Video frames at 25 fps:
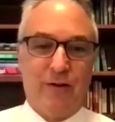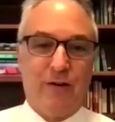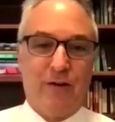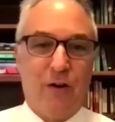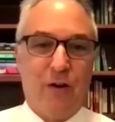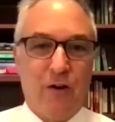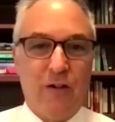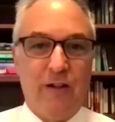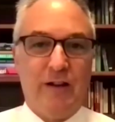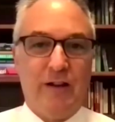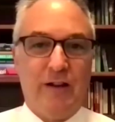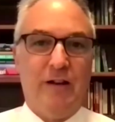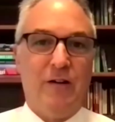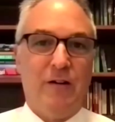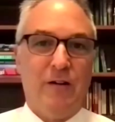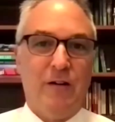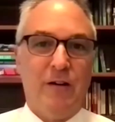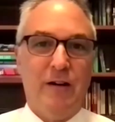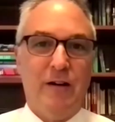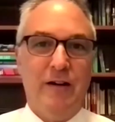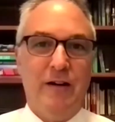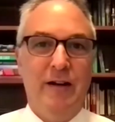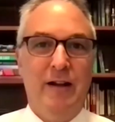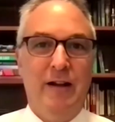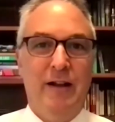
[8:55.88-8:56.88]
calling
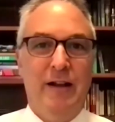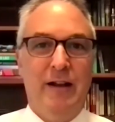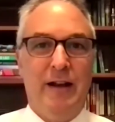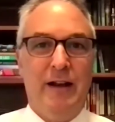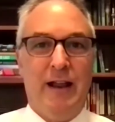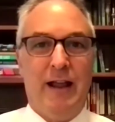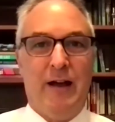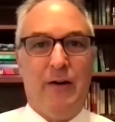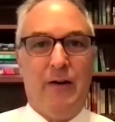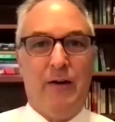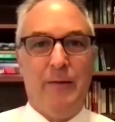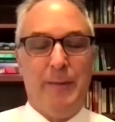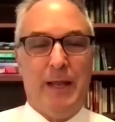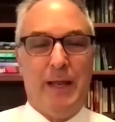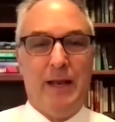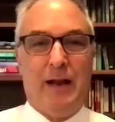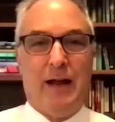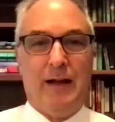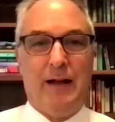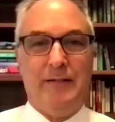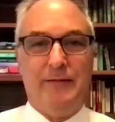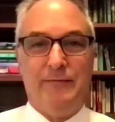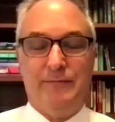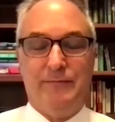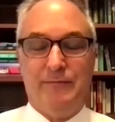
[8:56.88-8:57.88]
card now. I mean,
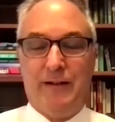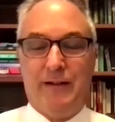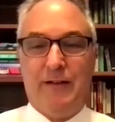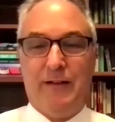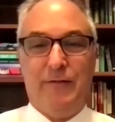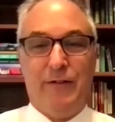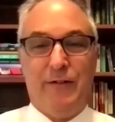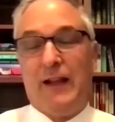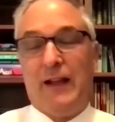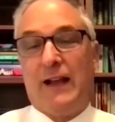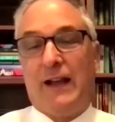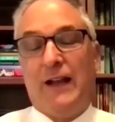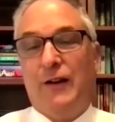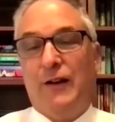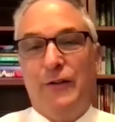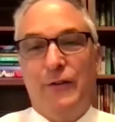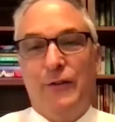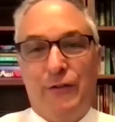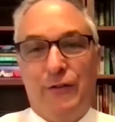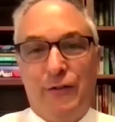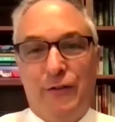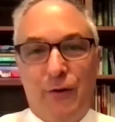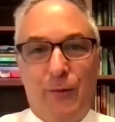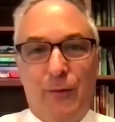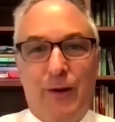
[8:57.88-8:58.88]
I feel like I know you
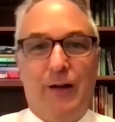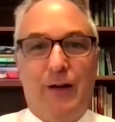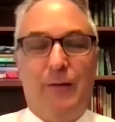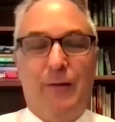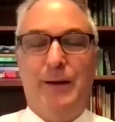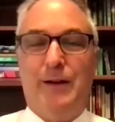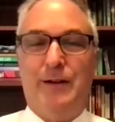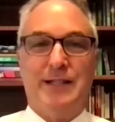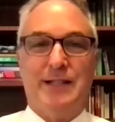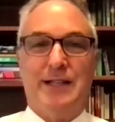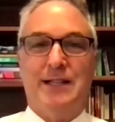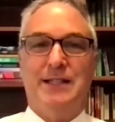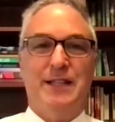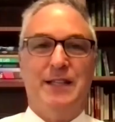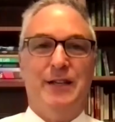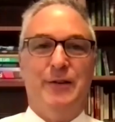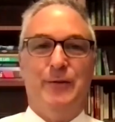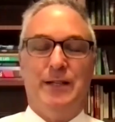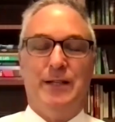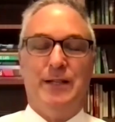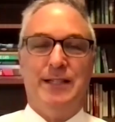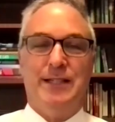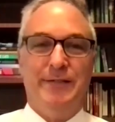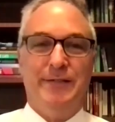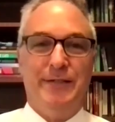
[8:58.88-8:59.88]
so well because I see you
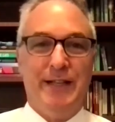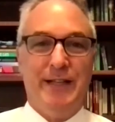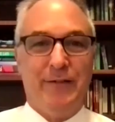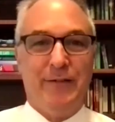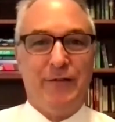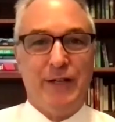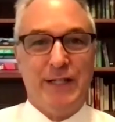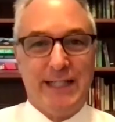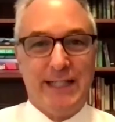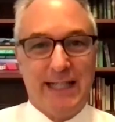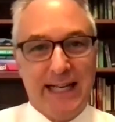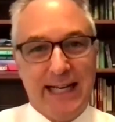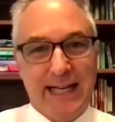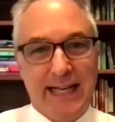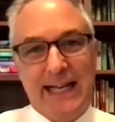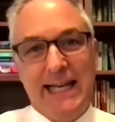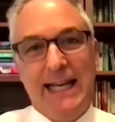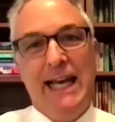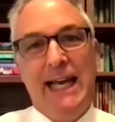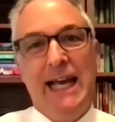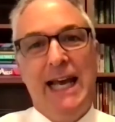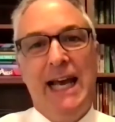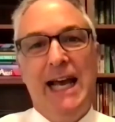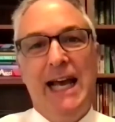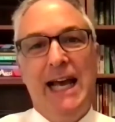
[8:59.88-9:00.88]
on TV every day.
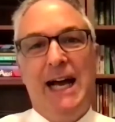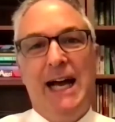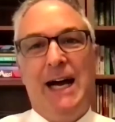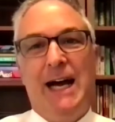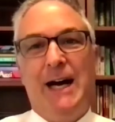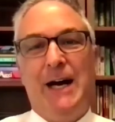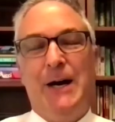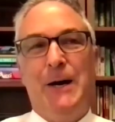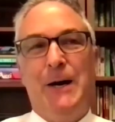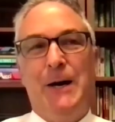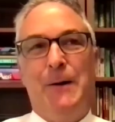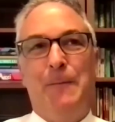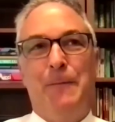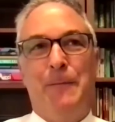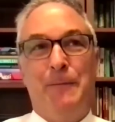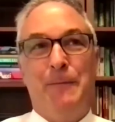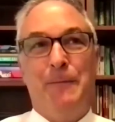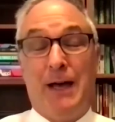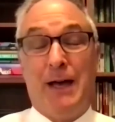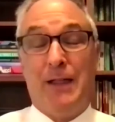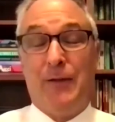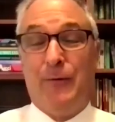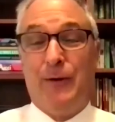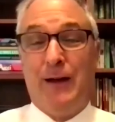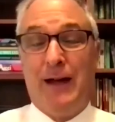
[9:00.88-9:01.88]

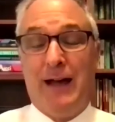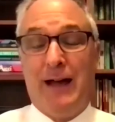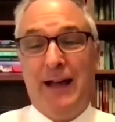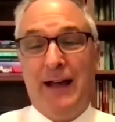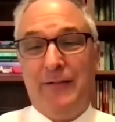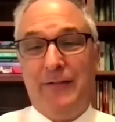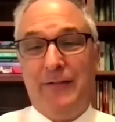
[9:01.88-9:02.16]
By the way, I have